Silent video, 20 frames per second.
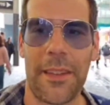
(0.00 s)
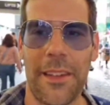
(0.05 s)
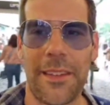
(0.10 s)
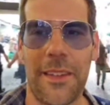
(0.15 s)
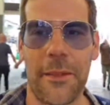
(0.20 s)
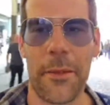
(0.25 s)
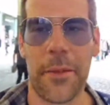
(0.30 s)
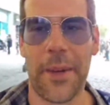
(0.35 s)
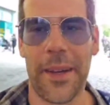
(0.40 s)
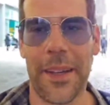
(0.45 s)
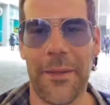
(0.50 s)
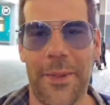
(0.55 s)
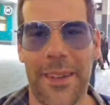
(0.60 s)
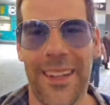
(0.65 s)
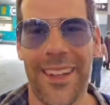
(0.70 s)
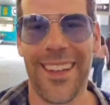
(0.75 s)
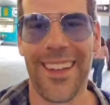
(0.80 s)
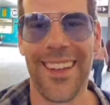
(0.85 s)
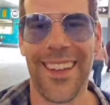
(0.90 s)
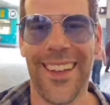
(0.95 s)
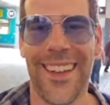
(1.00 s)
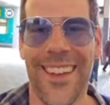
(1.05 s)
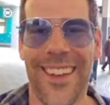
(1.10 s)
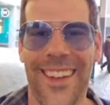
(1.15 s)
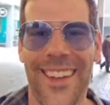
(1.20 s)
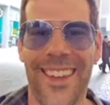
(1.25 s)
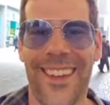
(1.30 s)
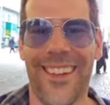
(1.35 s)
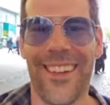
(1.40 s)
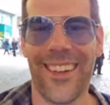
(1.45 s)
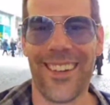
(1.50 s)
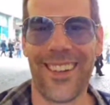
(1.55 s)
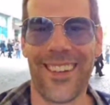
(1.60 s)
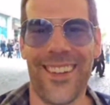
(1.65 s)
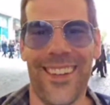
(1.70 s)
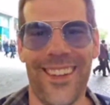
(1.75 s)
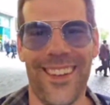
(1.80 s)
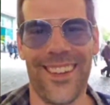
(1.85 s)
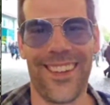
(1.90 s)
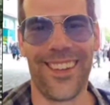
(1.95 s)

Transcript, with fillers: Is there someone behind well me? Well done. There is.